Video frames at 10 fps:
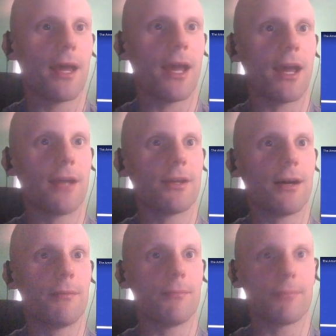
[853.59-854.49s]
And
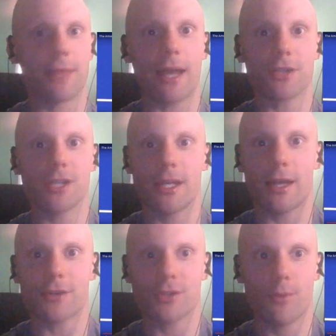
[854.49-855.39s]
it
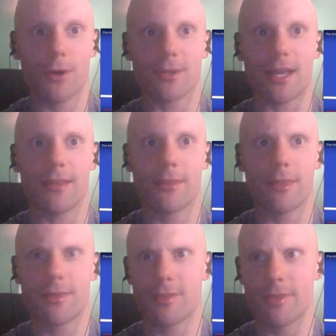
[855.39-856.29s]
actually worked. And
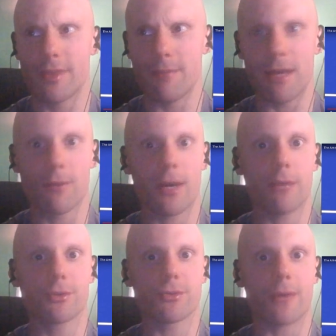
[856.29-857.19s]
the men were
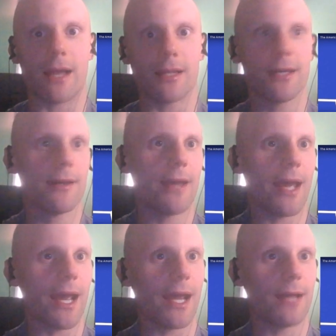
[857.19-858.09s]
able to rally,
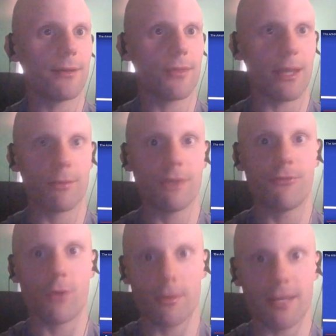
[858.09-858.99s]
and they
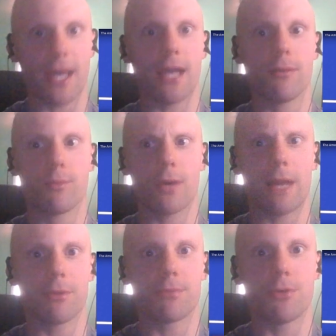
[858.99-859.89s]
reformed and were
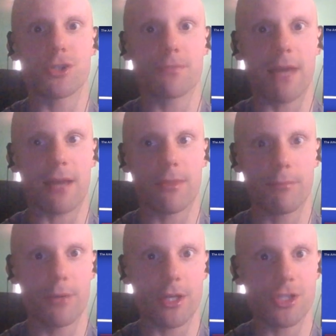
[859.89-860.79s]
able to push back the
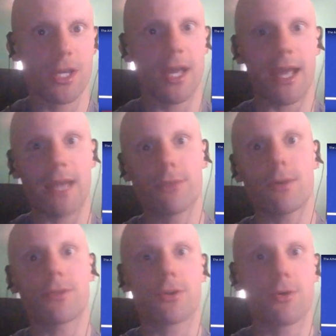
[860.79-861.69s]
British. And
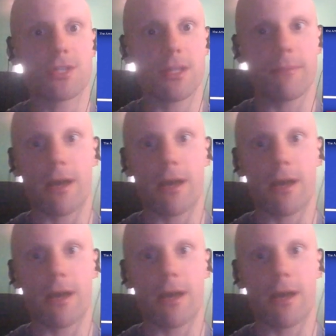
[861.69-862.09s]
throughout the course of the